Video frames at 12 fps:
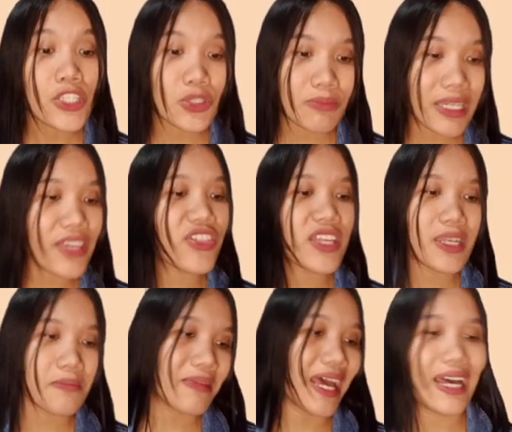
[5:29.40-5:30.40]
to meet the
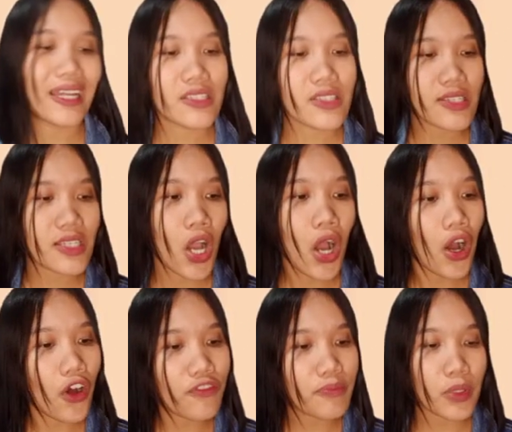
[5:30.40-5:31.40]
demands
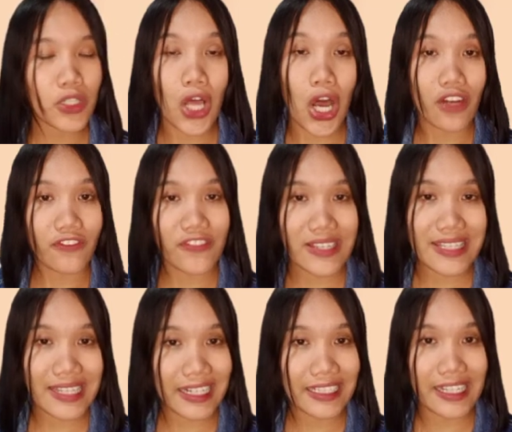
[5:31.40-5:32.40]
of prolonged
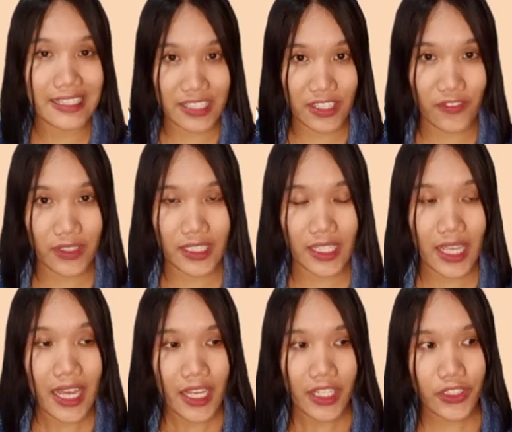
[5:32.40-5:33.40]
physical activity.
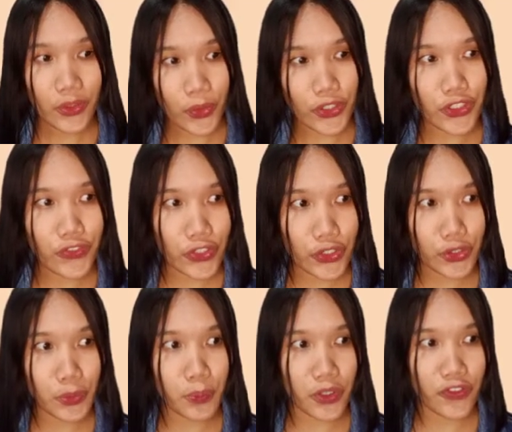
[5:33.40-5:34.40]
In order for you
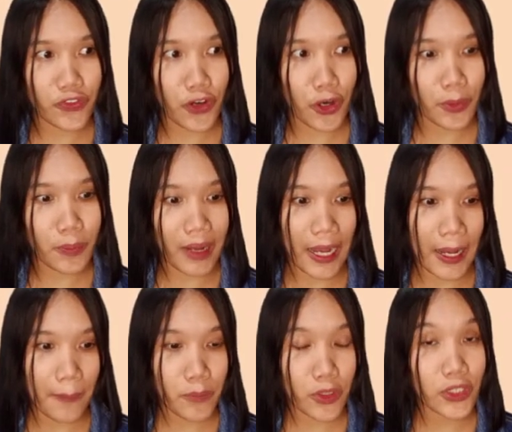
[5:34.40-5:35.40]
to perform a
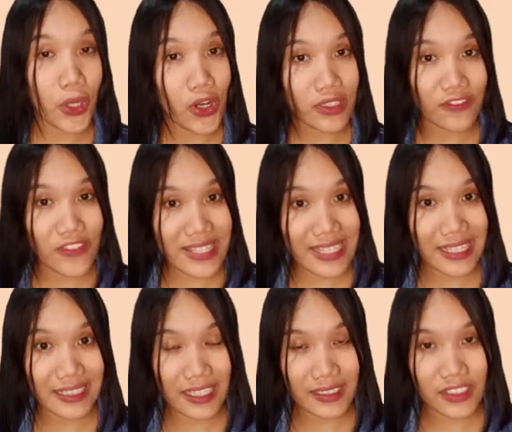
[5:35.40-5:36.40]
uh, prolonged
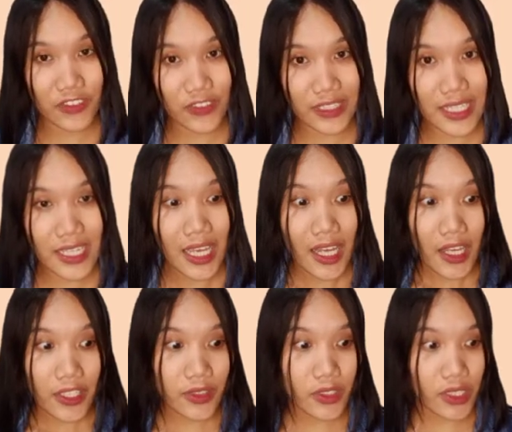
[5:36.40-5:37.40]
physical activity,
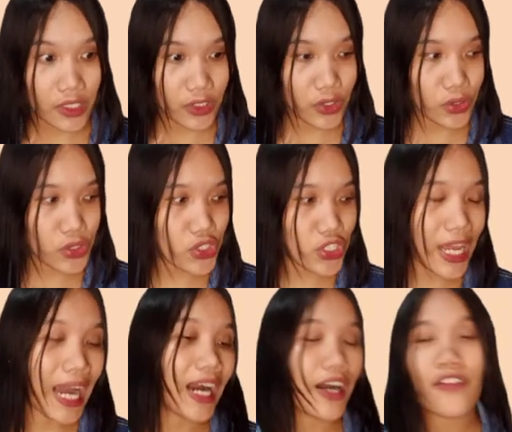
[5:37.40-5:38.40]
you should
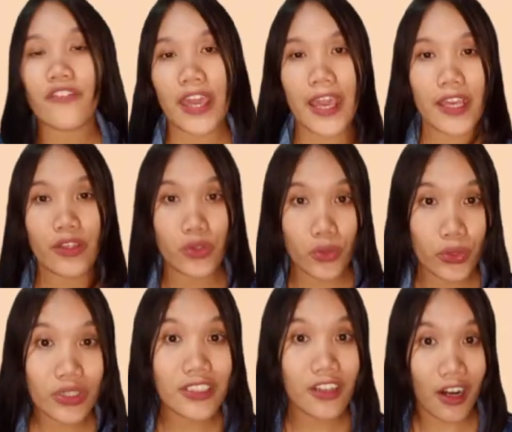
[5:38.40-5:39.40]
have a
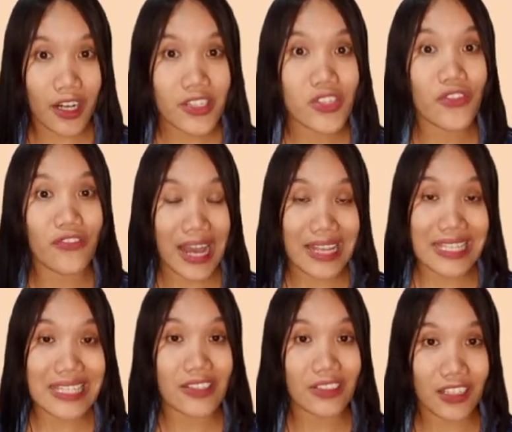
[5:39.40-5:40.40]
good
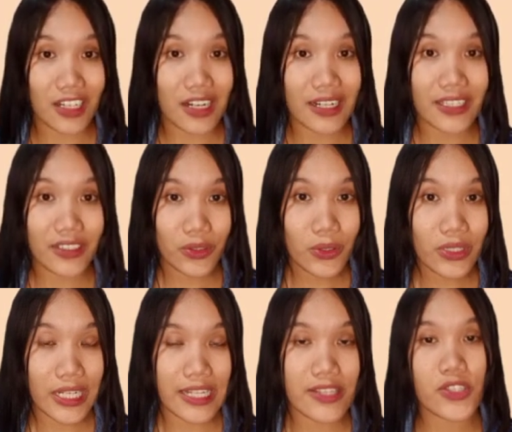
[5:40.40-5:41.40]
cardiovascular
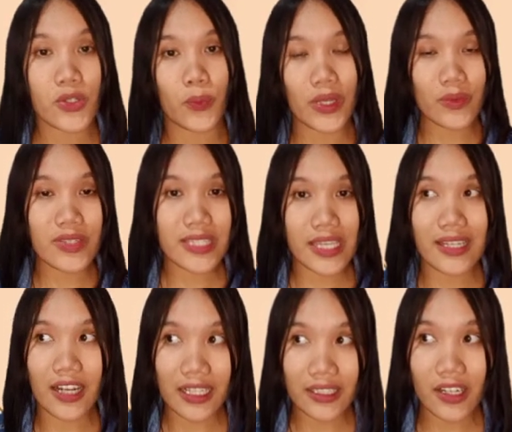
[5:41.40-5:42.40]
endurance. So, when we say
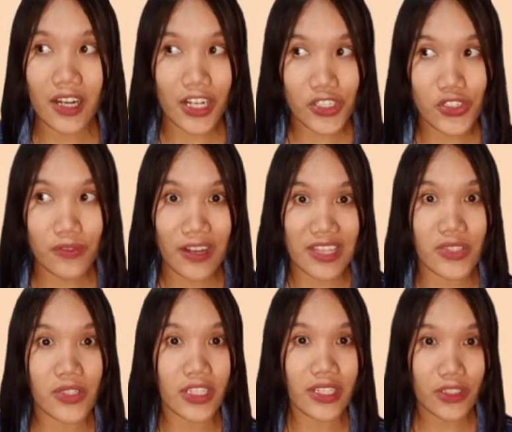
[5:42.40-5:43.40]

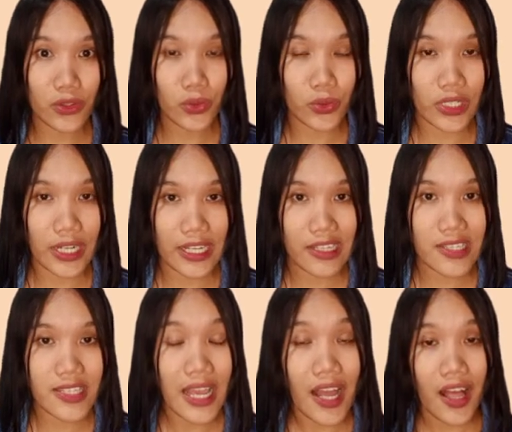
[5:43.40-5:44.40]
cardiovascular endurance,